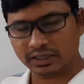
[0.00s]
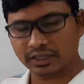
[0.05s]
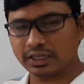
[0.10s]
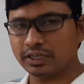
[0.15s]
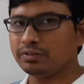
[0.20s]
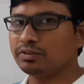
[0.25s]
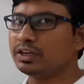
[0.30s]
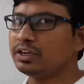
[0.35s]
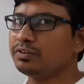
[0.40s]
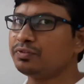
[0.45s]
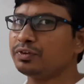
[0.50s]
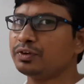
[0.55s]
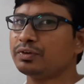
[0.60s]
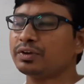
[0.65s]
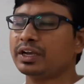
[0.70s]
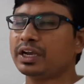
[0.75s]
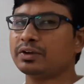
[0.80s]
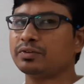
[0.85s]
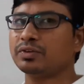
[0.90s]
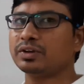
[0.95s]
Even if your
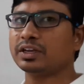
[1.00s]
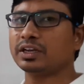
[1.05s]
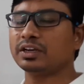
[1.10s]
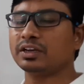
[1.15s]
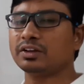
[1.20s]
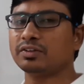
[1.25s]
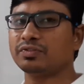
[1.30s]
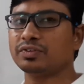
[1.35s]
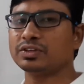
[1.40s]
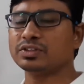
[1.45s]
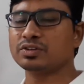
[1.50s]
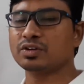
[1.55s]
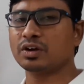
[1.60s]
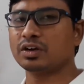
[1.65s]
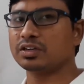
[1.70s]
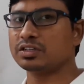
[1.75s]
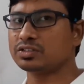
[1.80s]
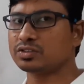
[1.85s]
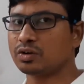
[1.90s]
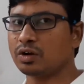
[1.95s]
network interface
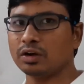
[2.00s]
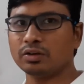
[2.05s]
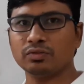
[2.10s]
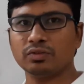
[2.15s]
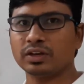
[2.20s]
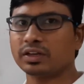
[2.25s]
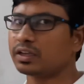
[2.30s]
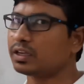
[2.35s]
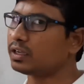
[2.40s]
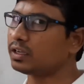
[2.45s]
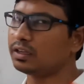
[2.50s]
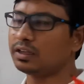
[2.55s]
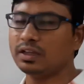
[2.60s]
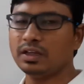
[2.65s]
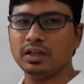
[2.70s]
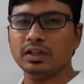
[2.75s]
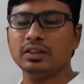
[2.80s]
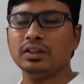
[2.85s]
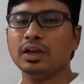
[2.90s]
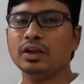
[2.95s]
card is not working,
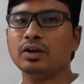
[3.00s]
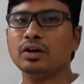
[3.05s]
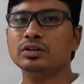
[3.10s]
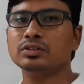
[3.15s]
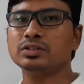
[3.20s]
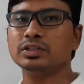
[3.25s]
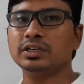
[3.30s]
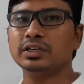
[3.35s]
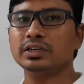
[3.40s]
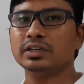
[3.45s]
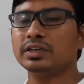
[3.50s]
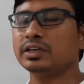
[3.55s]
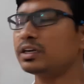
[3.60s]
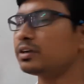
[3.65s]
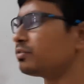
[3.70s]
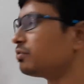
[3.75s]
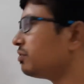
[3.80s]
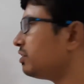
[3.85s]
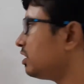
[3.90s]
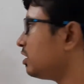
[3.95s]
then also
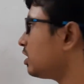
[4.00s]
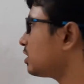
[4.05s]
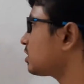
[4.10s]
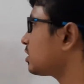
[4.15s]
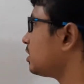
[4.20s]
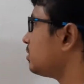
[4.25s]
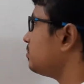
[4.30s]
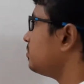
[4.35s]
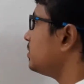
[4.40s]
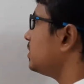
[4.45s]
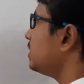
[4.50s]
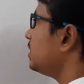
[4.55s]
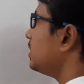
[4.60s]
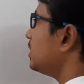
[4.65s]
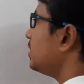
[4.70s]
internet will not come.